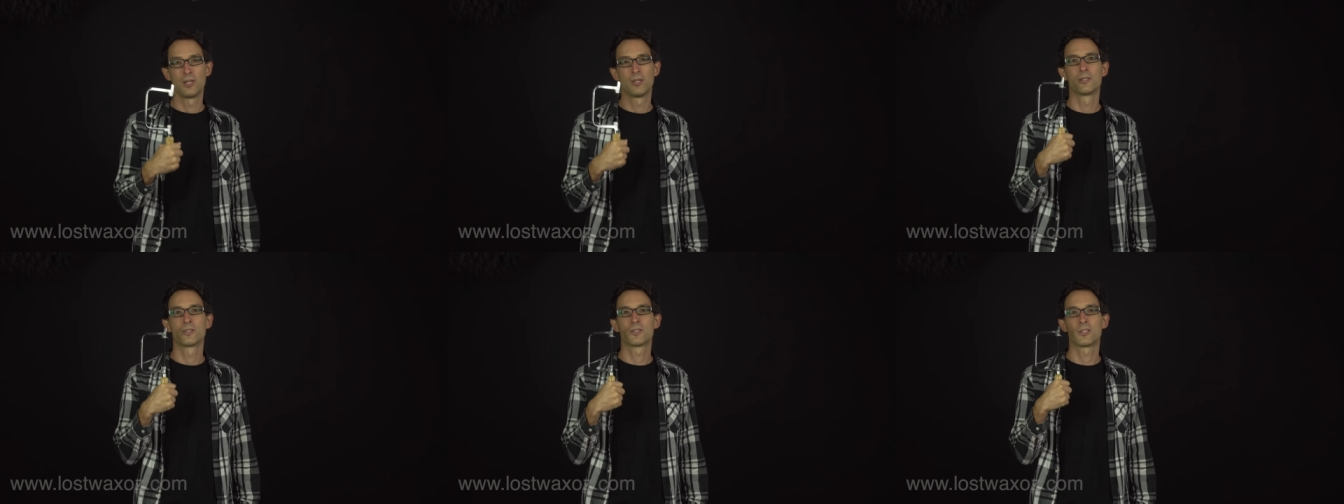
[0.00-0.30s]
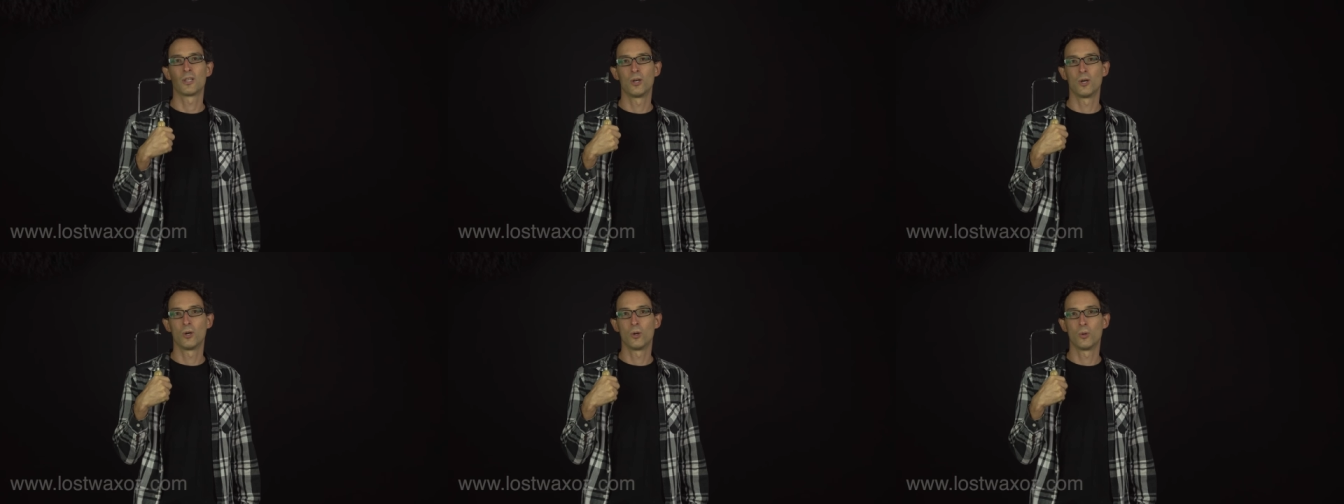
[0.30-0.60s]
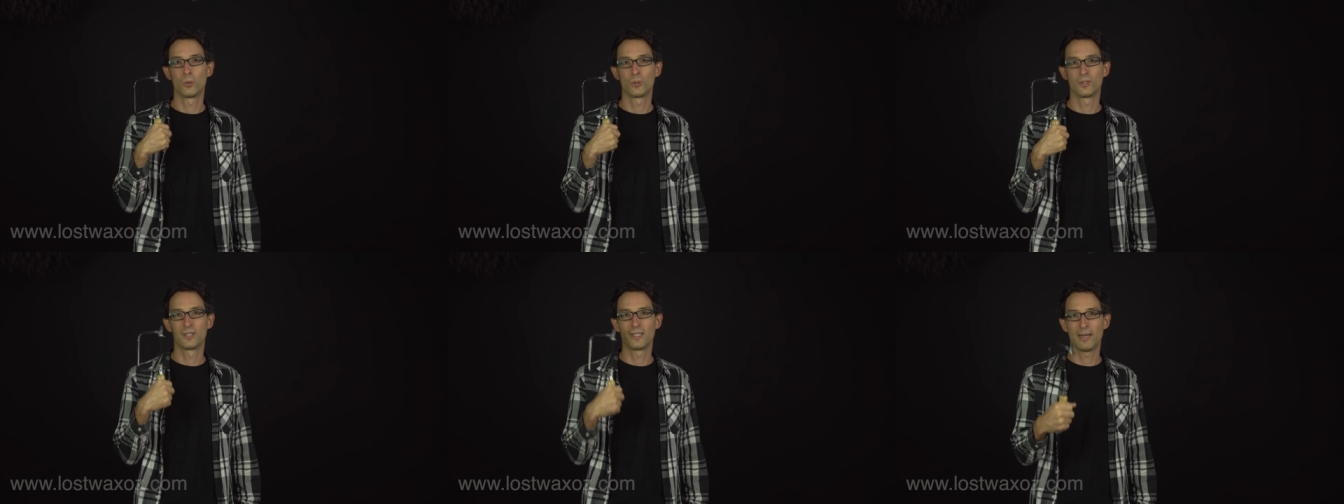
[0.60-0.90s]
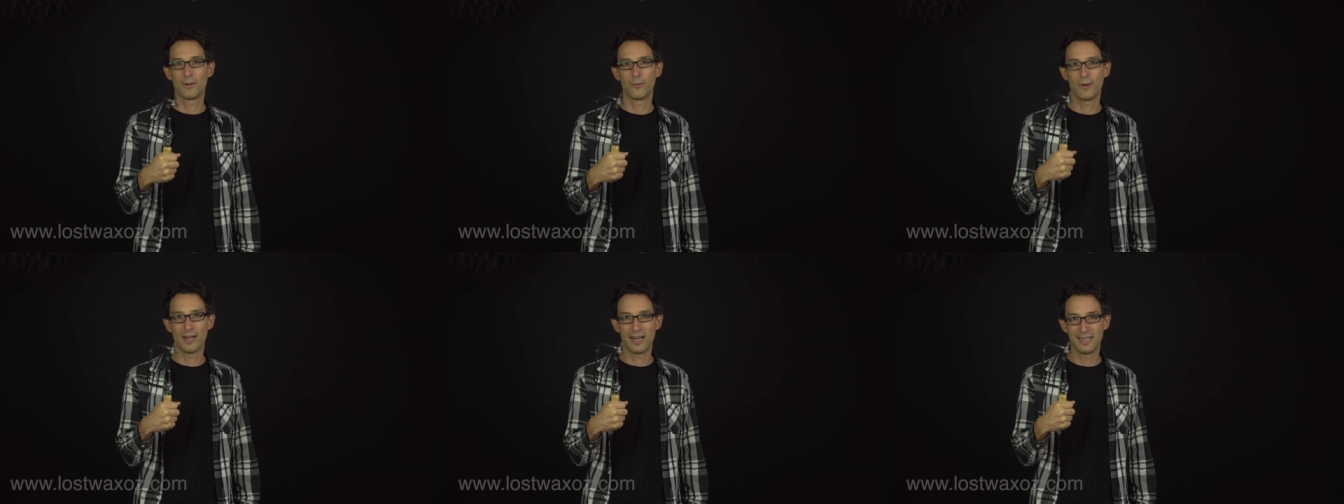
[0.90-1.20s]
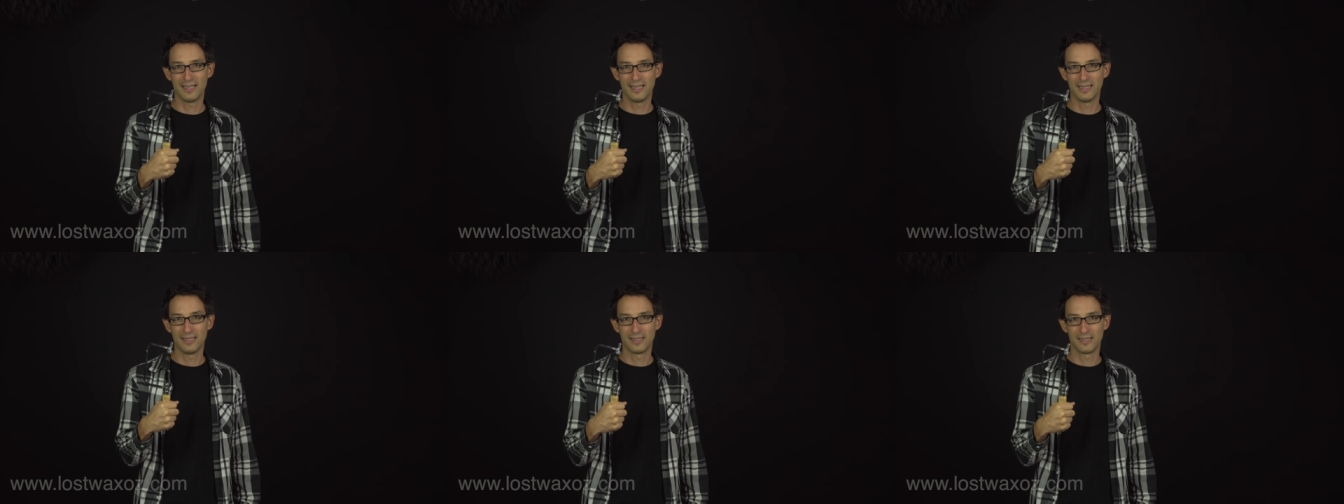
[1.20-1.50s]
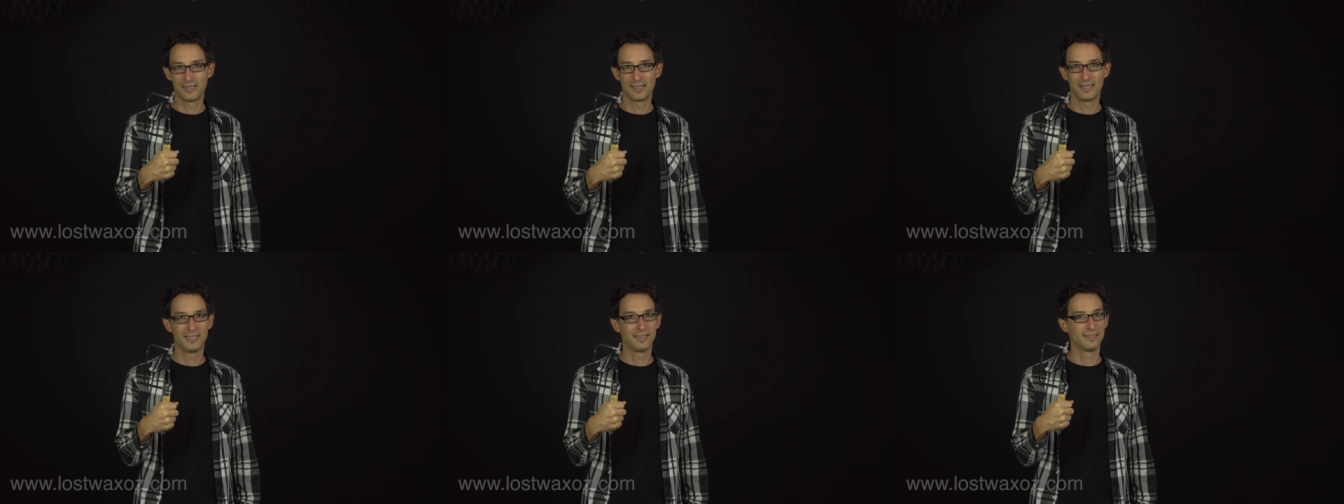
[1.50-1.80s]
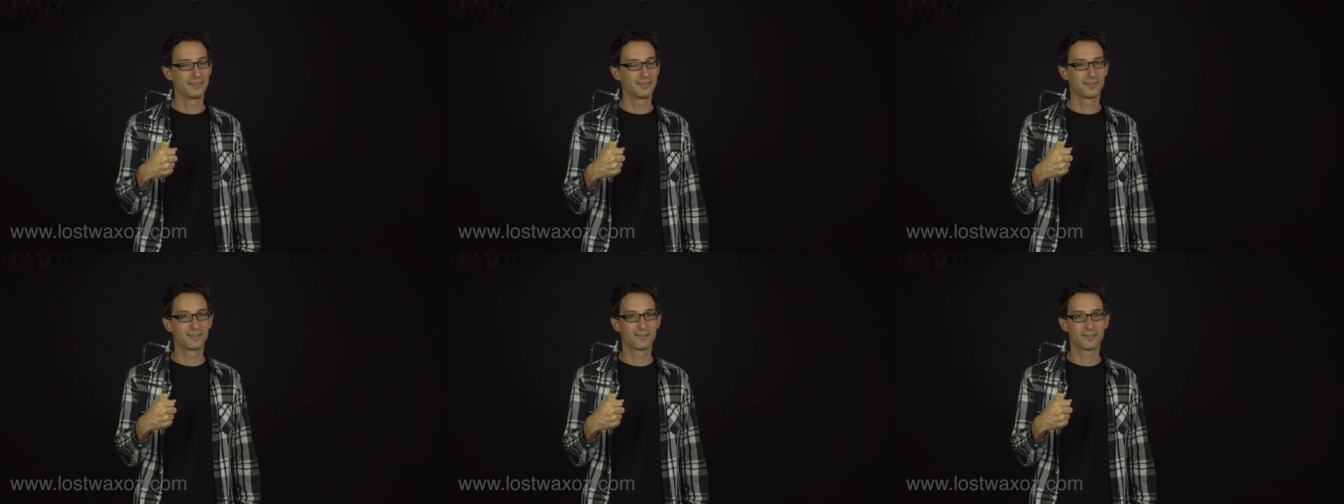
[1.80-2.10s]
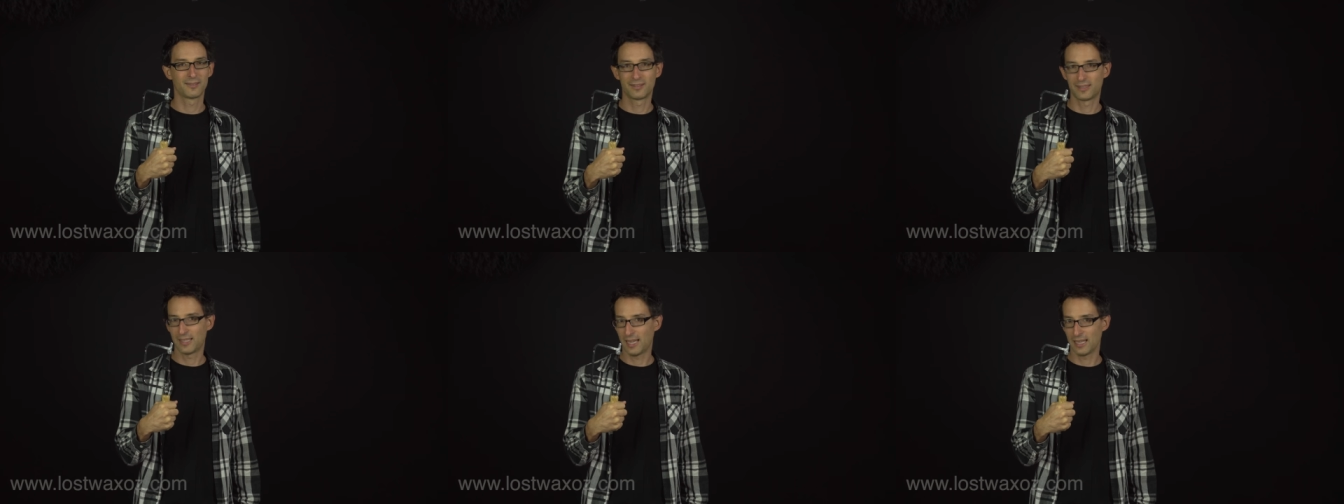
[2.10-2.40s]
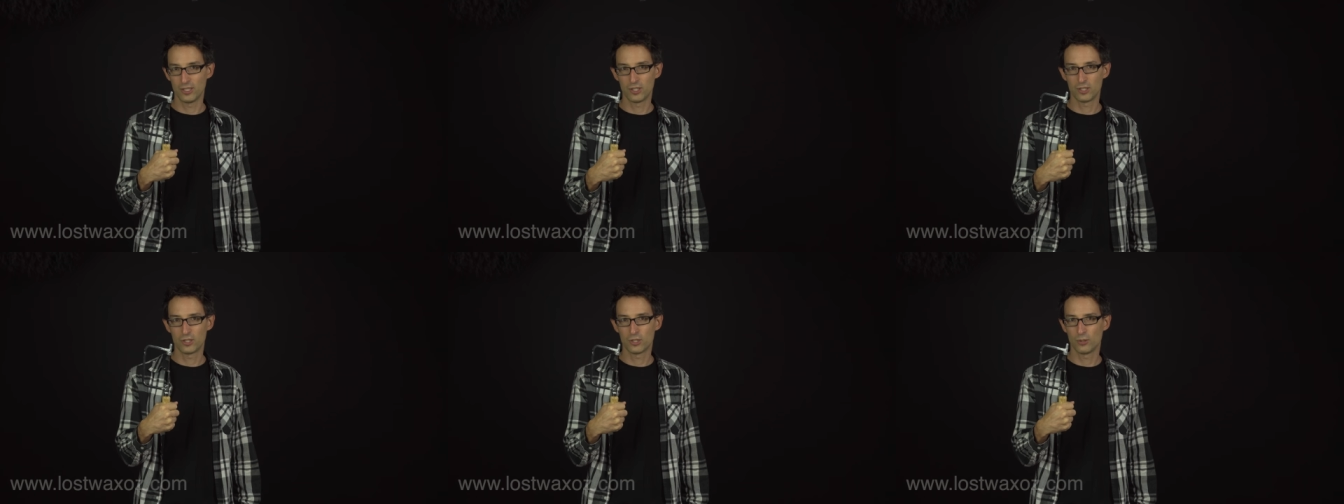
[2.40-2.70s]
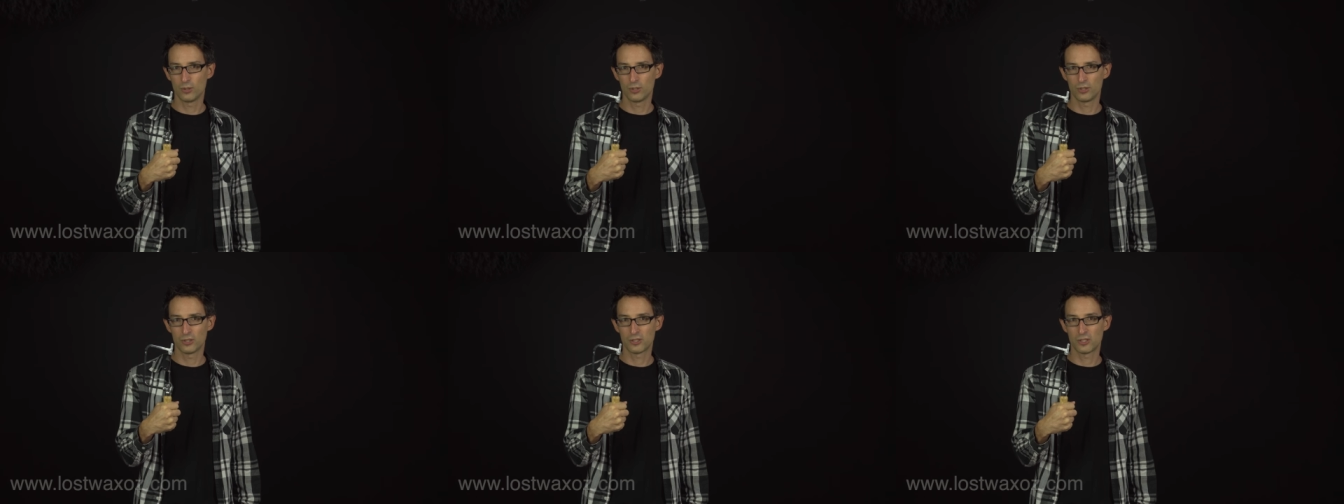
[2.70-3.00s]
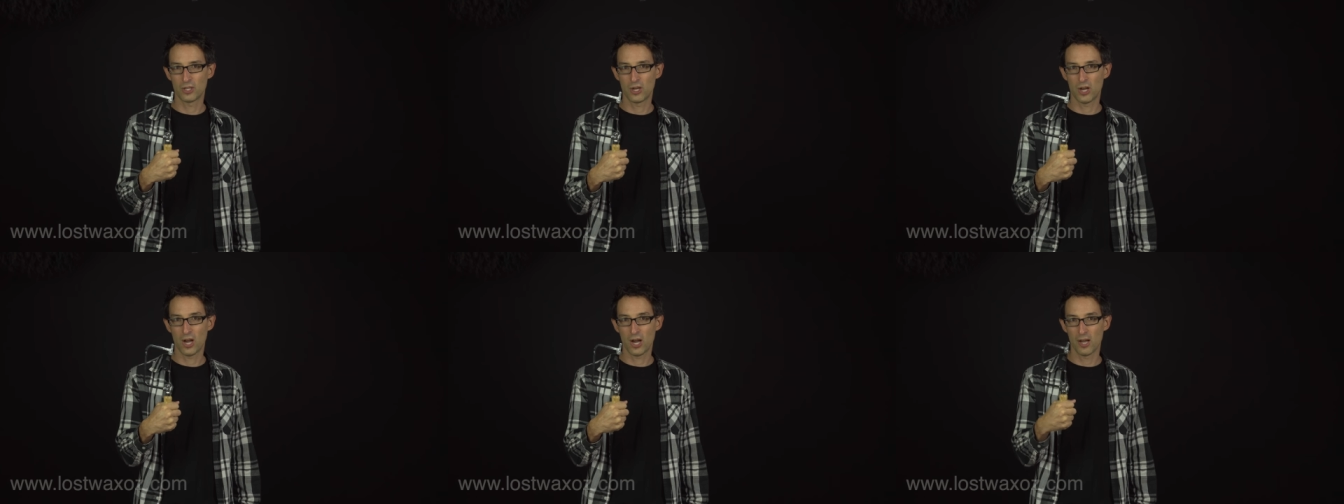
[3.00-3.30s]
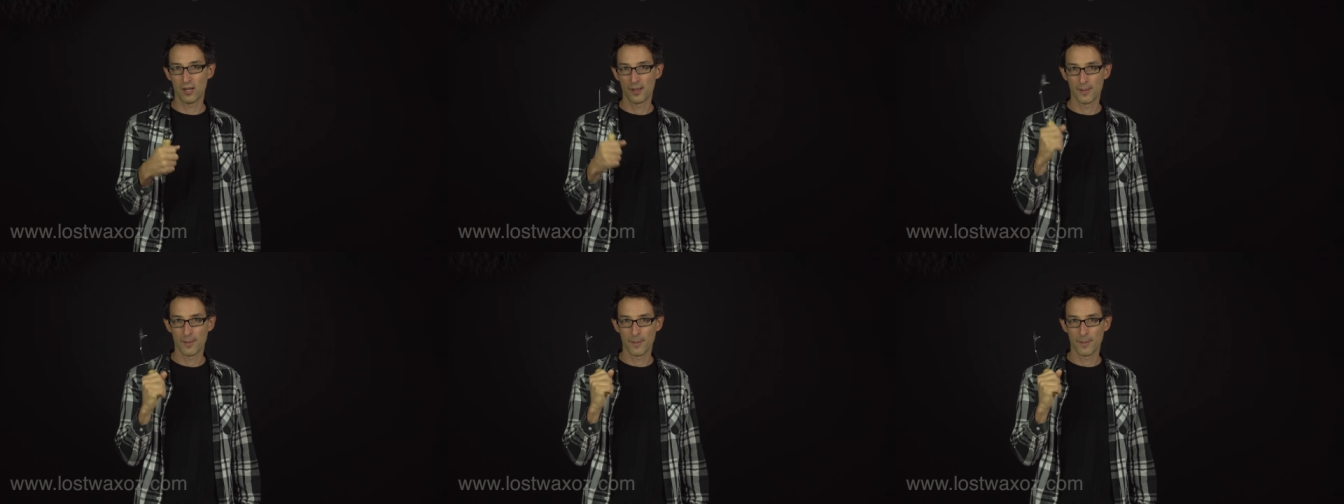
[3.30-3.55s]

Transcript: So get ready and get your Jeweller's Saw.